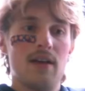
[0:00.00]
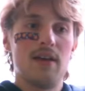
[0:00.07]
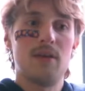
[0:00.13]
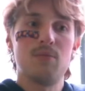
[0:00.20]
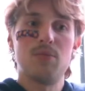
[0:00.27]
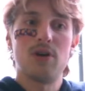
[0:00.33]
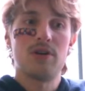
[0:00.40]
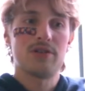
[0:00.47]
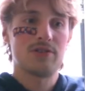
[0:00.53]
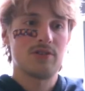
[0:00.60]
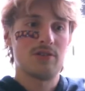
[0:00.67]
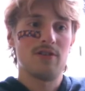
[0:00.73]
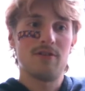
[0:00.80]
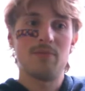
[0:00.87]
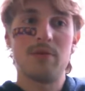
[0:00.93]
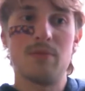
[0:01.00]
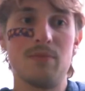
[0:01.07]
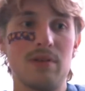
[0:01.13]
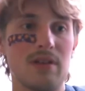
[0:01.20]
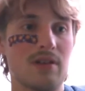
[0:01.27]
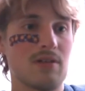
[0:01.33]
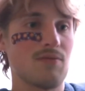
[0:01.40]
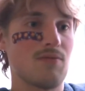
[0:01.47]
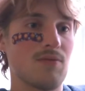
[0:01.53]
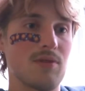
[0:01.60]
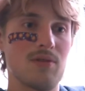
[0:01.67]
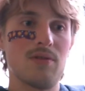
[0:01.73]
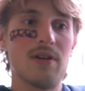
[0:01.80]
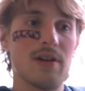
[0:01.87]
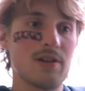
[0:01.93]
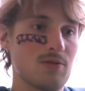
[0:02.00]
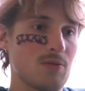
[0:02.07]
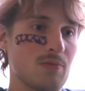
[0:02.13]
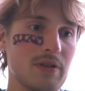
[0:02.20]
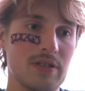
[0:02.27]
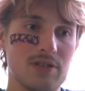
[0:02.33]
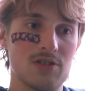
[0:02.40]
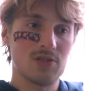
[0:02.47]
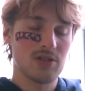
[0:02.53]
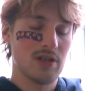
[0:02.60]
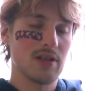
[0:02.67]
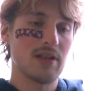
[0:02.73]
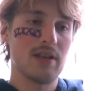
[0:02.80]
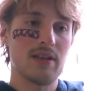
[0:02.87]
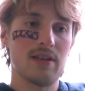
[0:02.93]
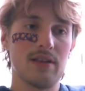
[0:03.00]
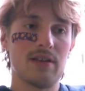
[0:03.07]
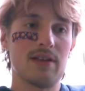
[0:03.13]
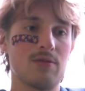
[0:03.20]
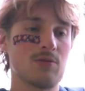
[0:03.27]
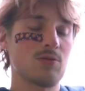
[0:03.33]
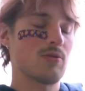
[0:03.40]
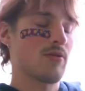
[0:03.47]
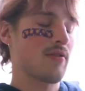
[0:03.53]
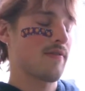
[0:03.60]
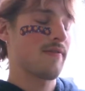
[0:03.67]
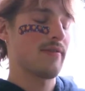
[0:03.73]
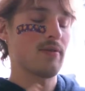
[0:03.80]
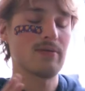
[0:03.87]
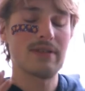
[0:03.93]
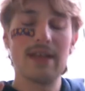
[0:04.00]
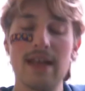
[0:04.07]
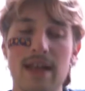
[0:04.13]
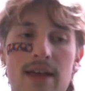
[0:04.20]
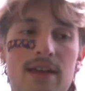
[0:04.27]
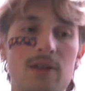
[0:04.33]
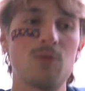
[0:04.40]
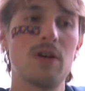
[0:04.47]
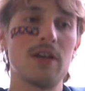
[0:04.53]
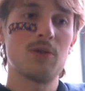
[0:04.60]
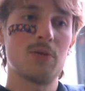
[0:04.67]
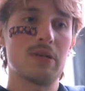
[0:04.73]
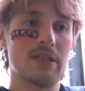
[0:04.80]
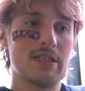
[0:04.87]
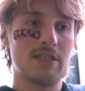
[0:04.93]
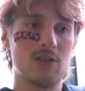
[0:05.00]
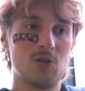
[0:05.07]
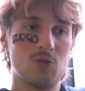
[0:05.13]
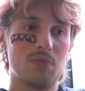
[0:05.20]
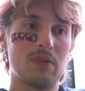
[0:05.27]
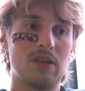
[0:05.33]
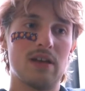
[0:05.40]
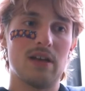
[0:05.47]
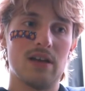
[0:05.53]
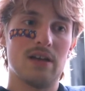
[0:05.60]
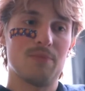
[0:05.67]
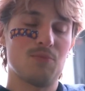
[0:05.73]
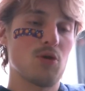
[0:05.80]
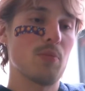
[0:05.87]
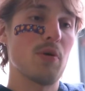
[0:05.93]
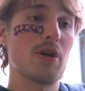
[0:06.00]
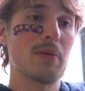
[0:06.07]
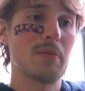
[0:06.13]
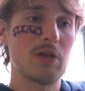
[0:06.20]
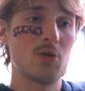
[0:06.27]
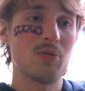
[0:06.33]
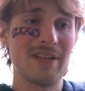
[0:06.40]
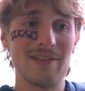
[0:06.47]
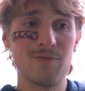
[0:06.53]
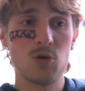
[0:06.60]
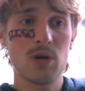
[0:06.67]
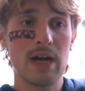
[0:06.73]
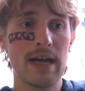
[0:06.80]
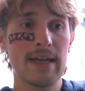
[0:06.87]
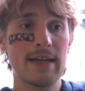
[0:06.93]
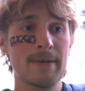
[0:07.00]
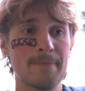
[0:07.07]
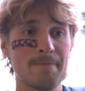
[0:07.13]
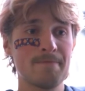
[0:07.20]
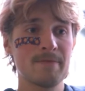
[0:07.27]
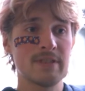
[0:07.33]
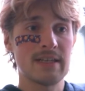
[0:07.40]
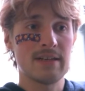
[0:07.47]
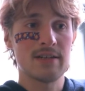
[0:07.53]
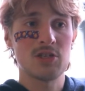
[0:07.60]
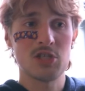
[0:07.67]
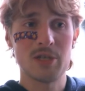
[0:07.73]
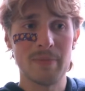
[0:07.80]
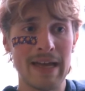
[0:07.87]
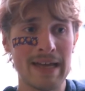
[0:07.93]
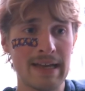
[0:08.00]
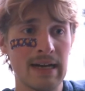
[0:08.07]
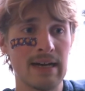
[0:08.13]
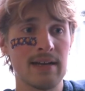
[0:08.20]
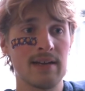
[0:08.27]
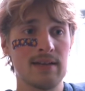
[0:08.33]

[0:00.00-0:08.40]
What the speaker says: And boss, you know, I've been being a real extra piece of shit lately, and I was wondering if there was any way you would consider me, promoting me to an evil guy instead of just a bad guy.